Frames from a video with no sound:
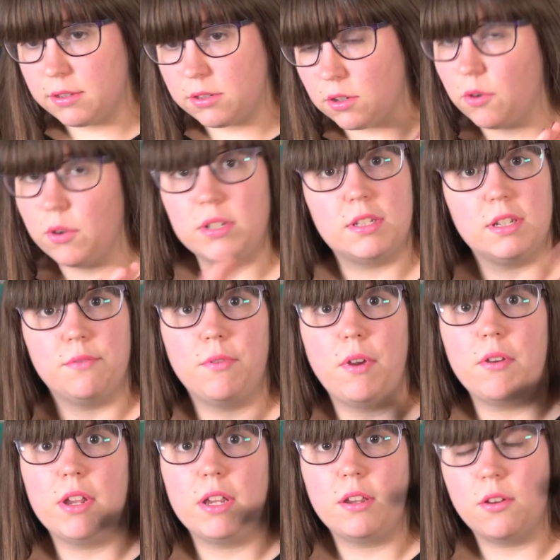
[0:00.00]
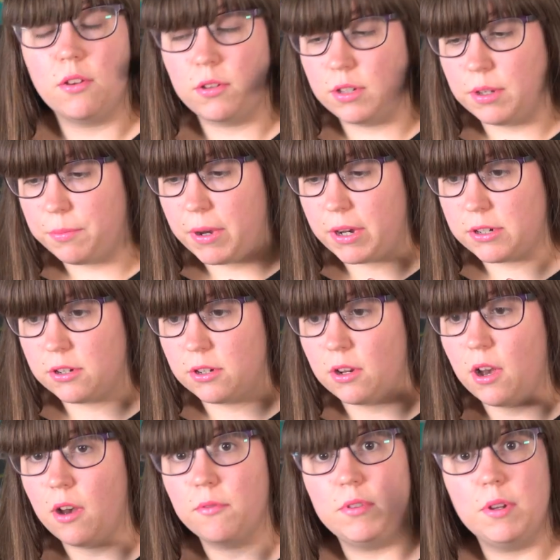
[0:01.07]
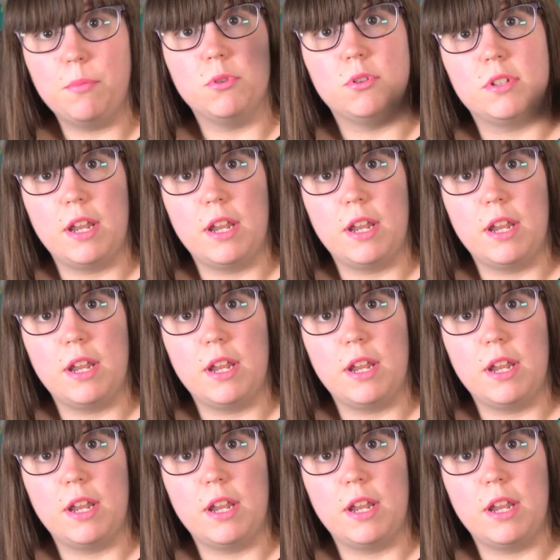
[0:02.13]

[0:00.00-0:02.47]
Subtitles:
So it's a very good depiction of double